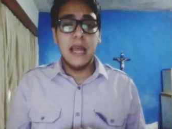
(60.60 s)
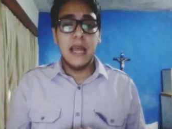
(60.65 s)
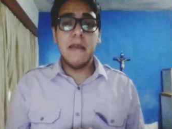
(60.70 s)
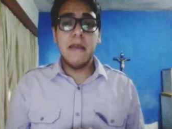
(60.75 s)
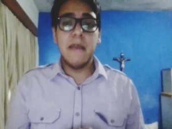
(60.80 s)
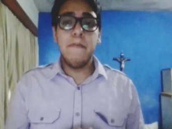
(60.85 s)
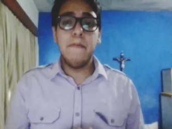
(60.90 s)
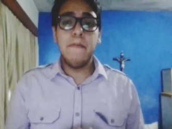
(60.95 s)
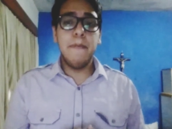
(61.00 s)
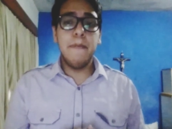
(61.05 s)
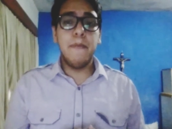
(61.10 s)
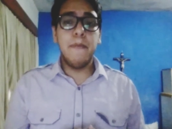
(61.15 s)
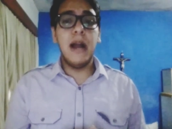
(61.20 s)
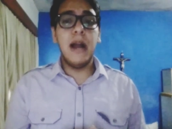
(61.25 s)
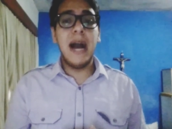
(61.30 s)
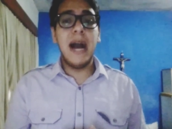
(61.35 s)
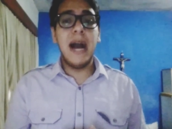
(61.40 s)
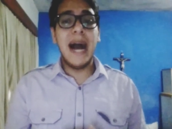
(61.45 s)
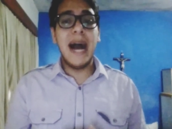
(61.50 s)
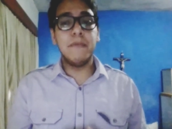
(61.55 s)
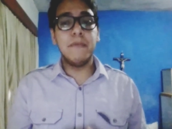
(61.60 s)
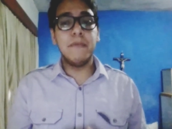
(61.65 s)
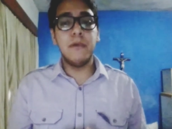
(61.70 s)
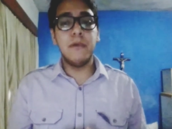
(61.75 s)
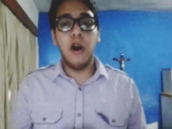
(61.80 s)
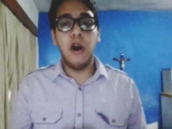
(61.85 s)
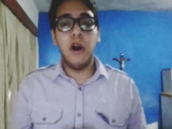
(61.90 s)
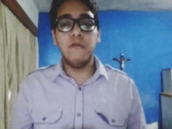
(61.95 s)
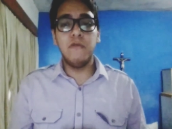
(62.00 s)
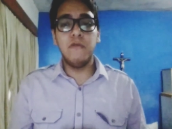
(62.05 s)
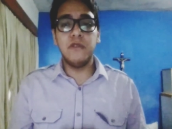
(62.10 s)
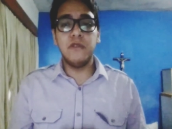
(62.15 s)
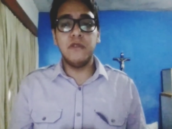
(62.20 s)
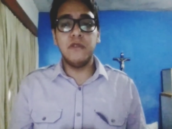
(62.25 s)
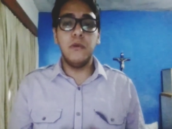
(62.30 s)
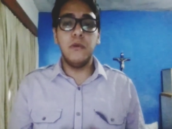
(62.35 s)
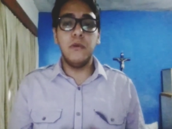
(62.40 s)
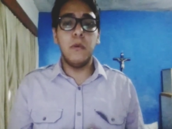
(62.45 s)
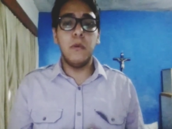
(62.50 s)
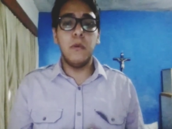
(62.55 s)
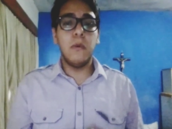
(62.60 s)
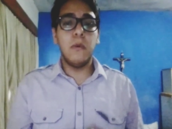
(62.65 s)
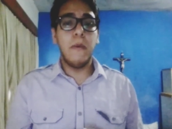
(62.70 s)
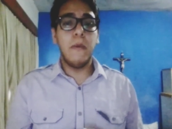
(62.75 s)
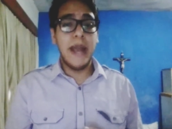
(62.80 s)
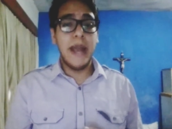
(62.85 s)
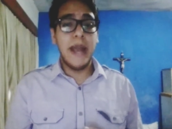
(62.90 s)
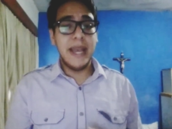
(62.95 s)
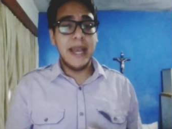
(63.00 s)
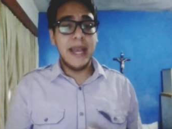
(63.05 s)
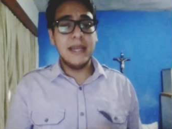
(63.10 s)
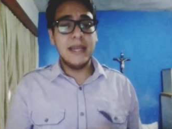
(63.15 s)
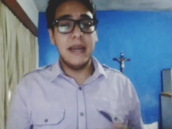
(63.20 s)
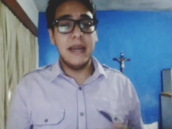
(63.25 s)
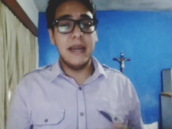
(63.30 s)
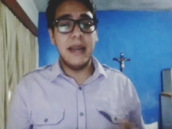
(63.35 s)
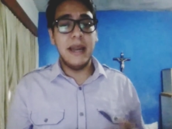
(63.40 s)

Thy people have of you when